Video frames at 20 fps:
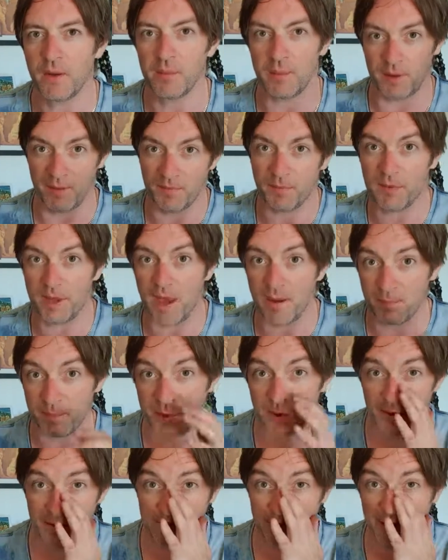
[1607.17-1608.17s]
But yeah,
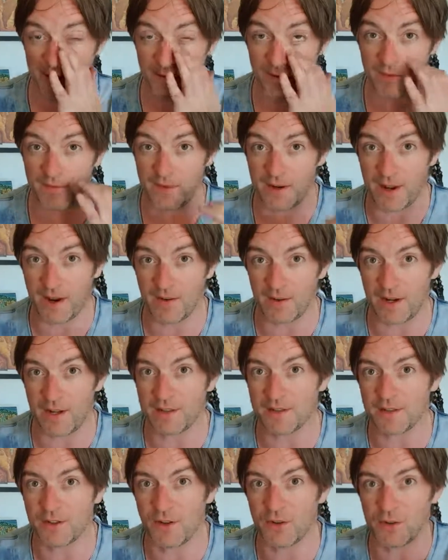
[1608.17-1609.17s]
pause it anyway for now and
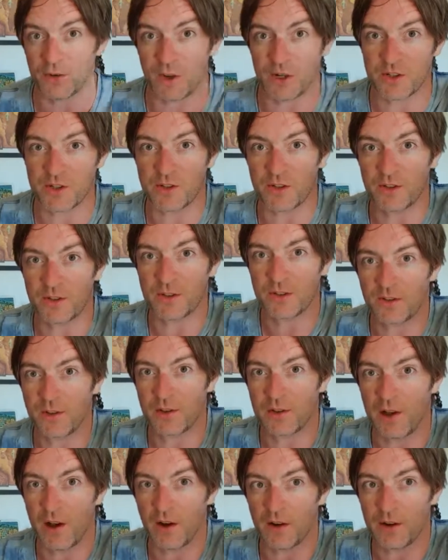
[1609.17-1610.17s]
answer those questions.
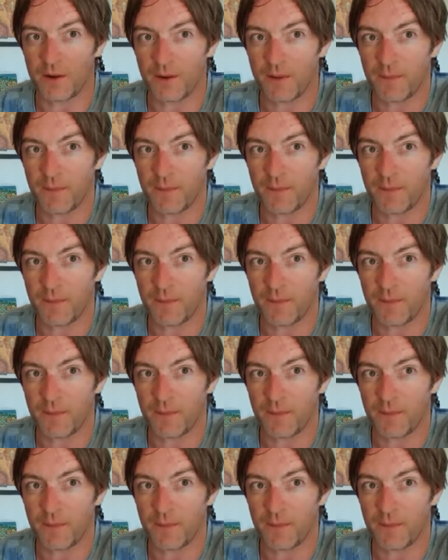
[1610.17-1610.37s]
Good luck.